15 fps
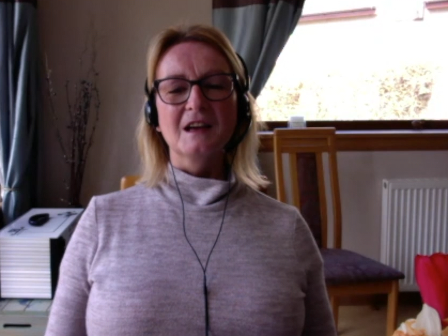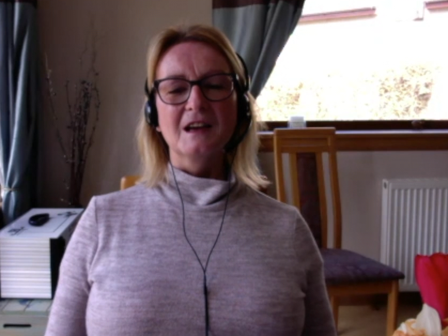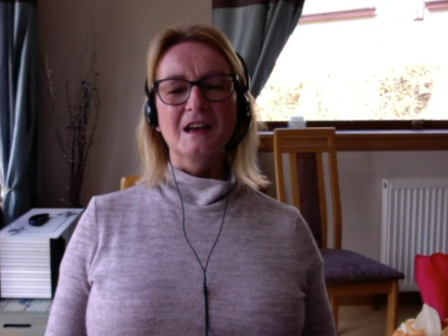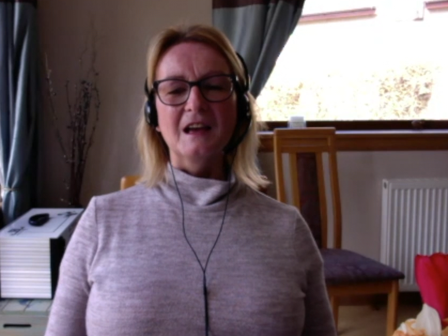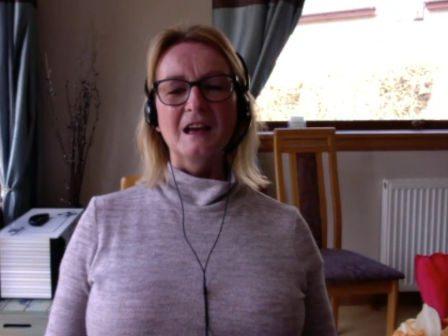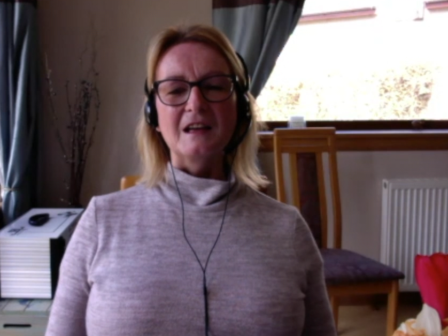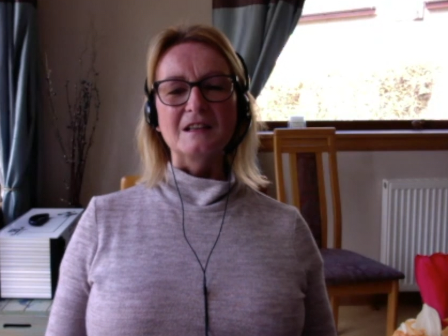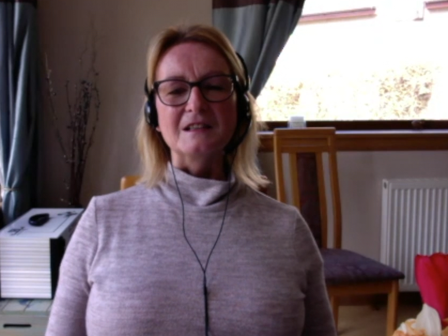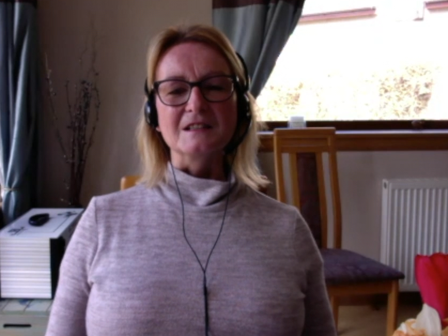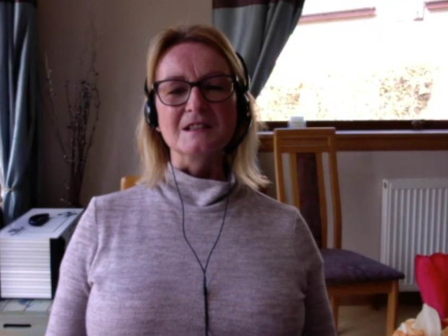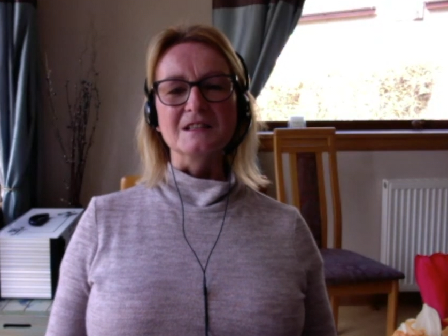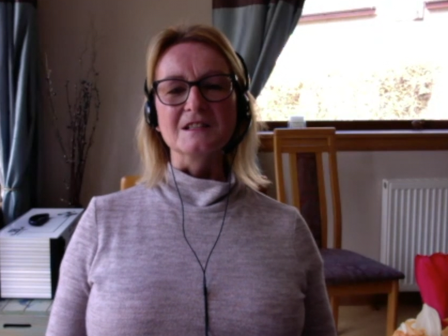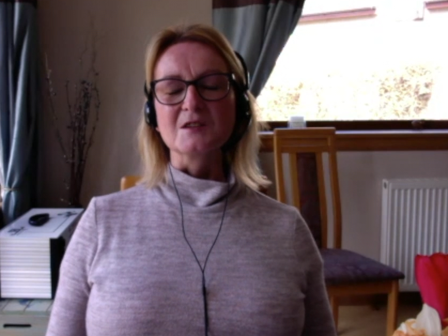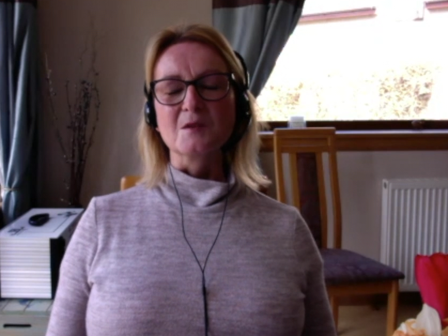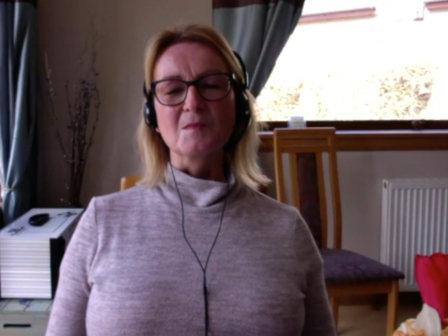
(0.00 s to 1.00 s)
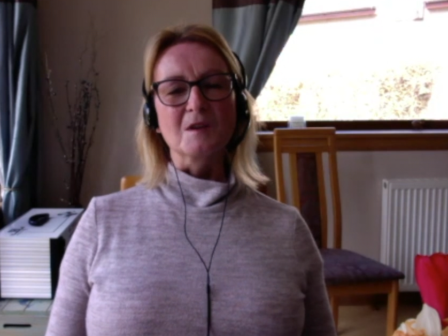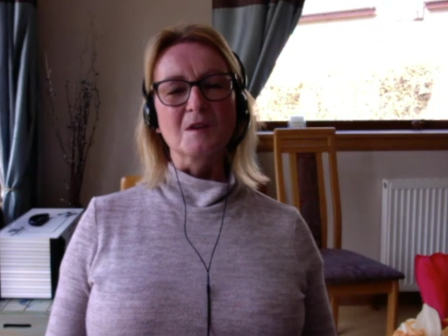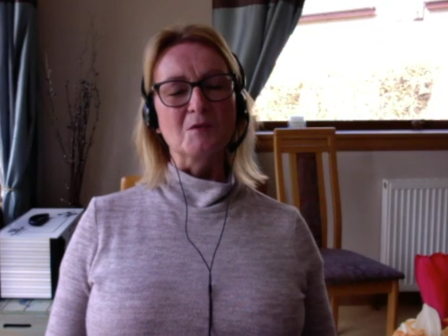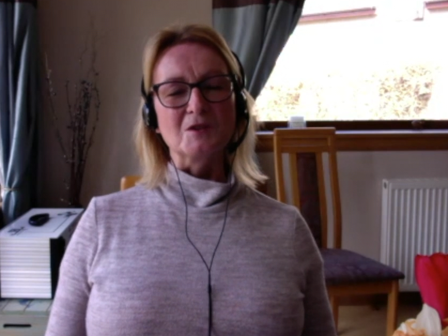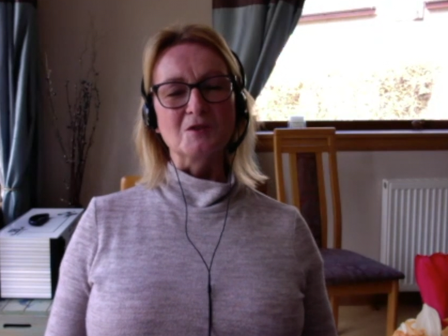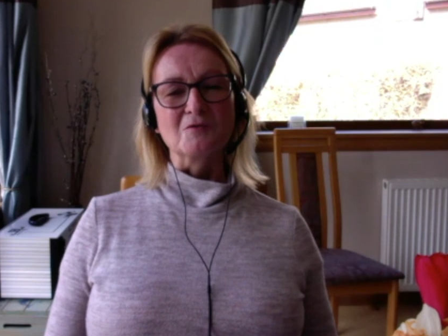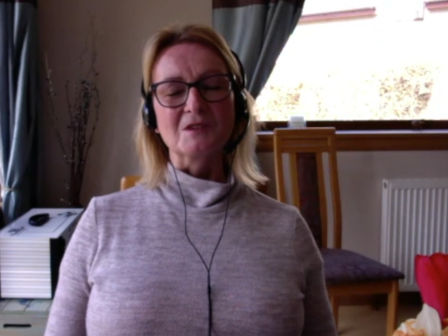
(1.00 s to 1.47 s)
and it's something
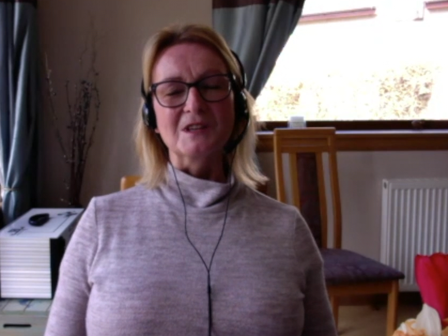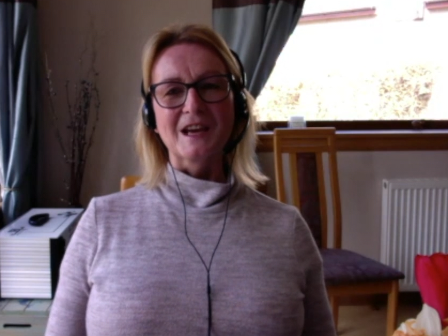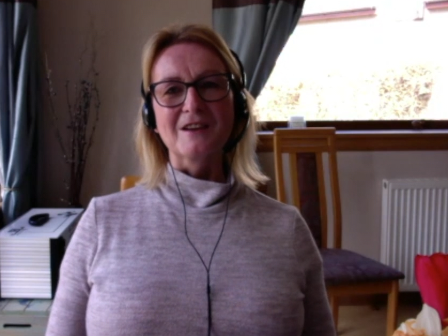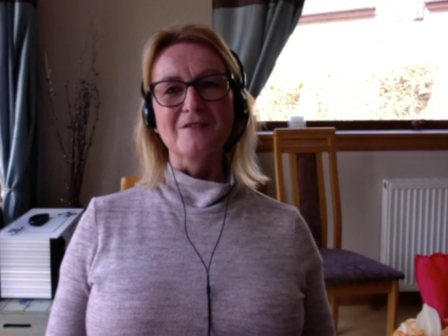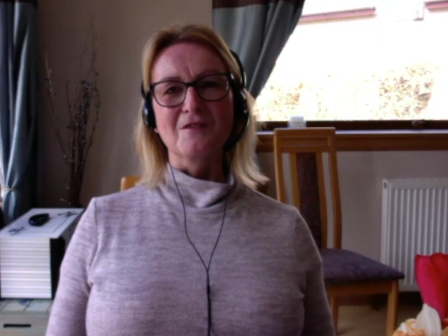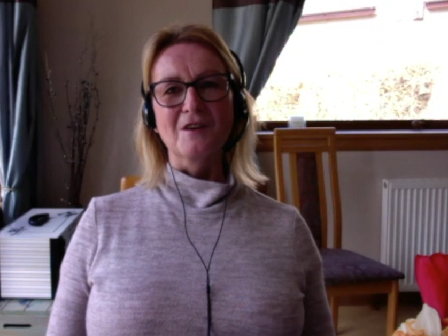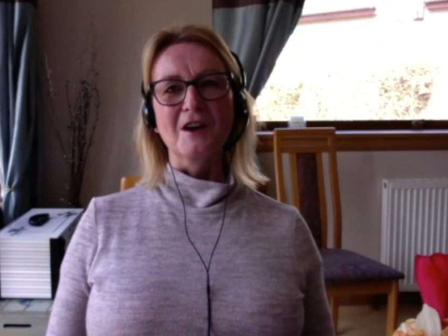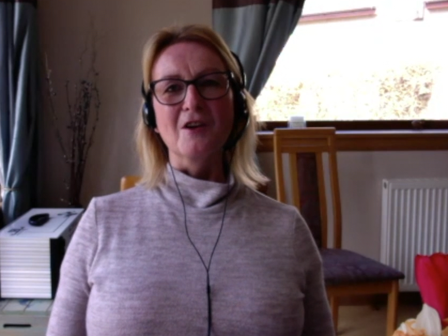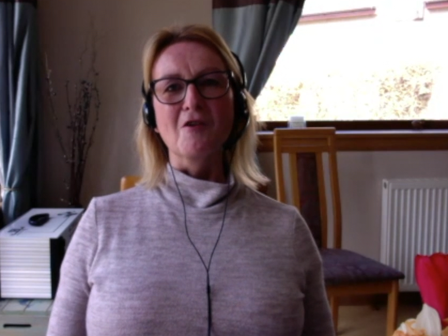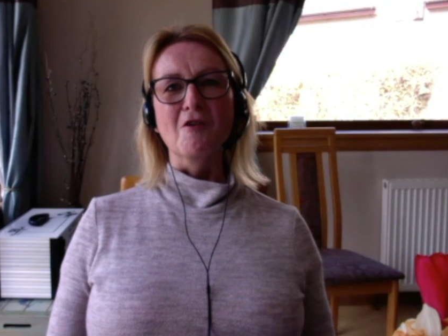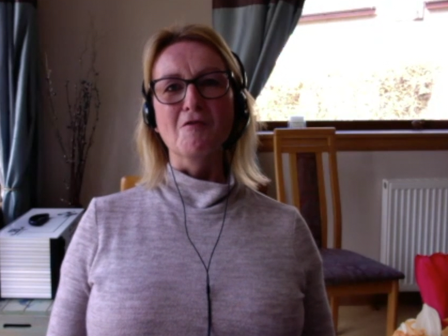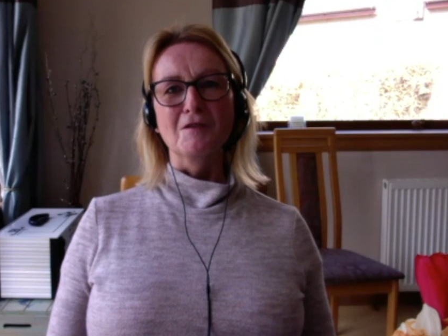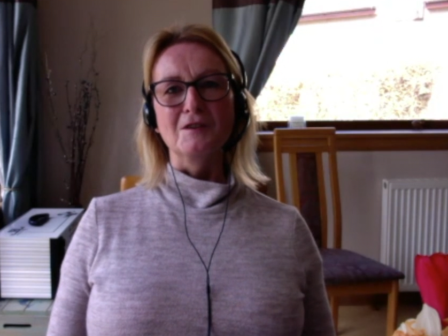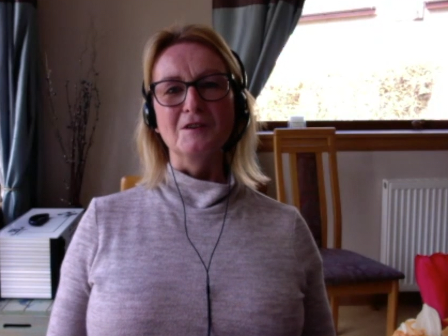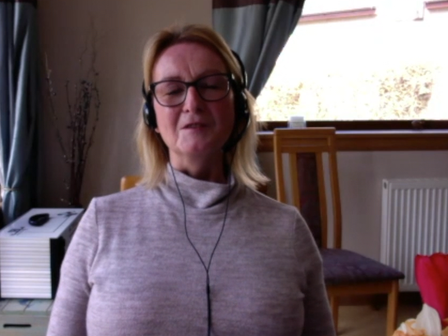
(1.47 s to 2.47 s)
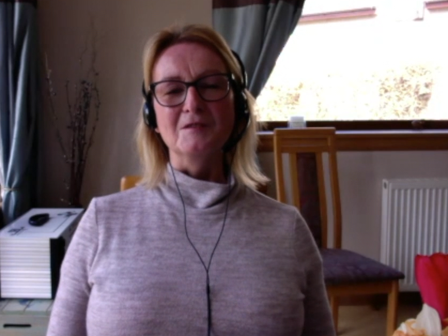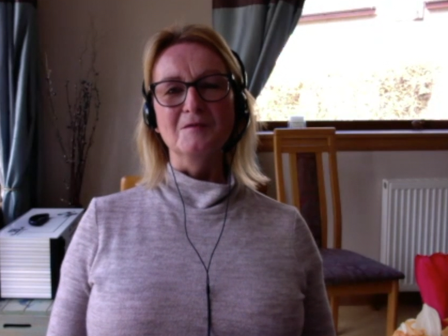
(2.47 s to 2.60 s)
we don't get very often.